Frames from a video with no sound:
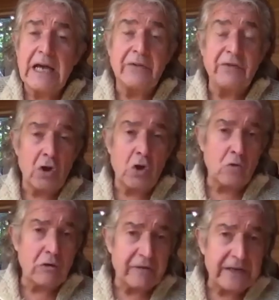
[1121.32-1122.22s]
the
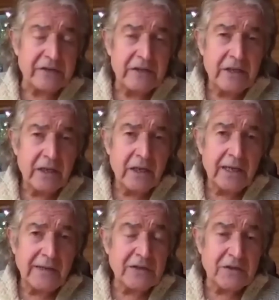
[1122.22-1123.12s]
core of it,
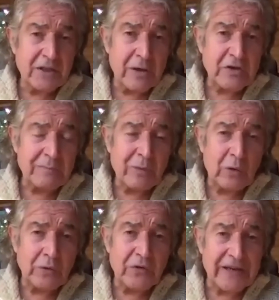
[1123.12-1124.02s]
and this is the most
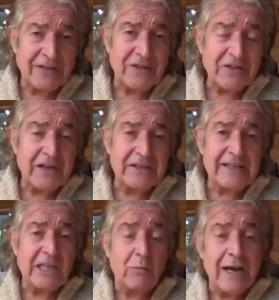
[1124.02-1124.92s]
important thing, is this
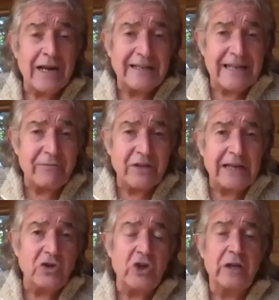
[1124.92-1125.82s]
idea that we're going to leave
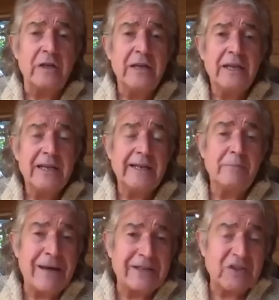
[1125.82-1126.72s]
nature in a
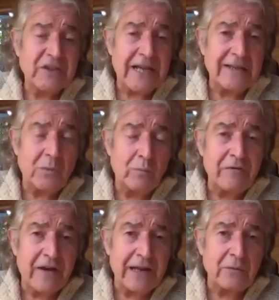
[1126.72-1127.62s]
better state than we
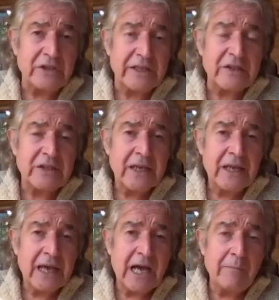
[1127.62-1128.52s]
found it
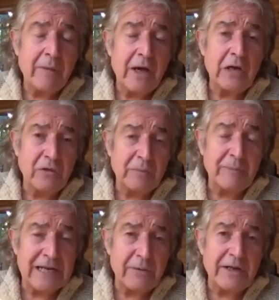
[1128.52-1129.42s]
over the
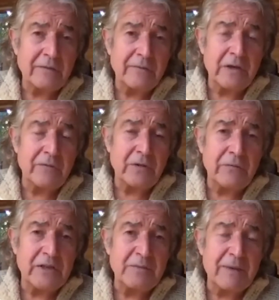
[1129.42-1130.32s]
period
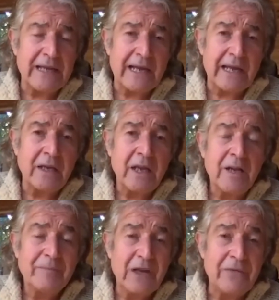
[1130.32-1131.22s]
of this plan.
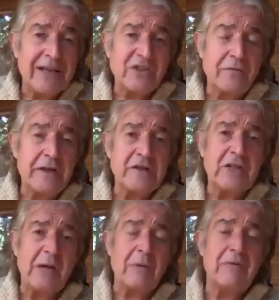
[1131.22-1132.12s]
And that's the first
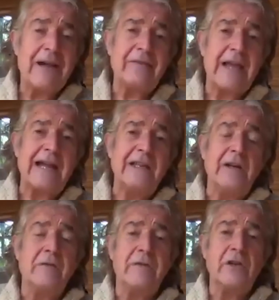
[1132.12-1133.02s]
time we've had that in
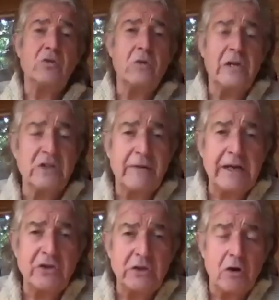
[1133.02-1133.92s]
an official
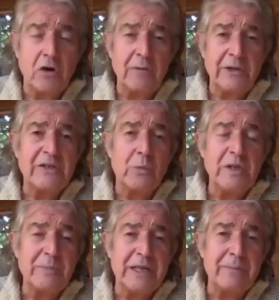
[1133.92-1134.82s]
conservation document. It's
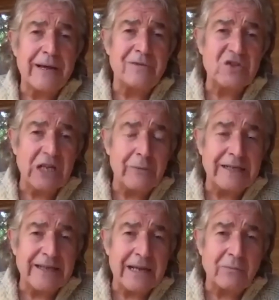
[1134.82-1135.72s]
always been about
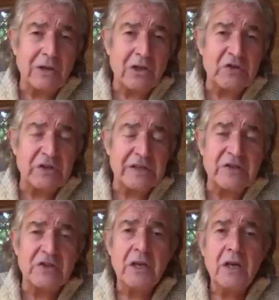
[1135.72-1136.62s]
slowing down the
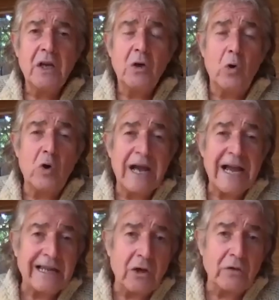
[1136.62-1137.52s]
losses or
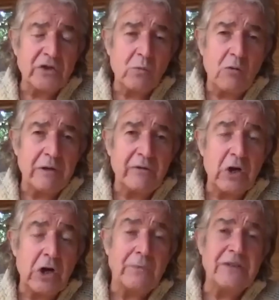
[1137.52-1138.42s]
hanging on to what we've
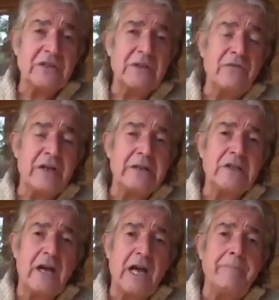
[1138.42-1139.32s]
got. This is the first
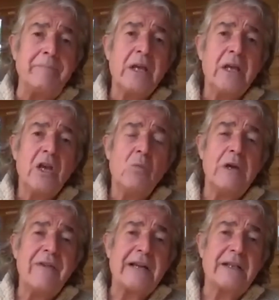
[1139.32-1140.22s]
time
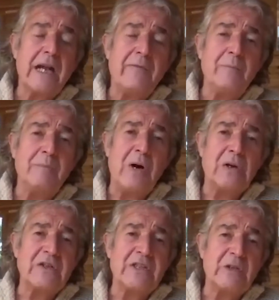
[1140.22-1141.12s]
we've had a government
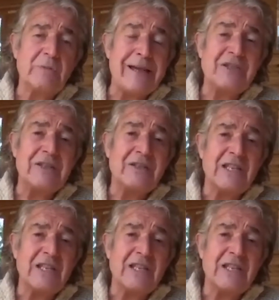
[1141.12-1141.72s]
policy which basically says we're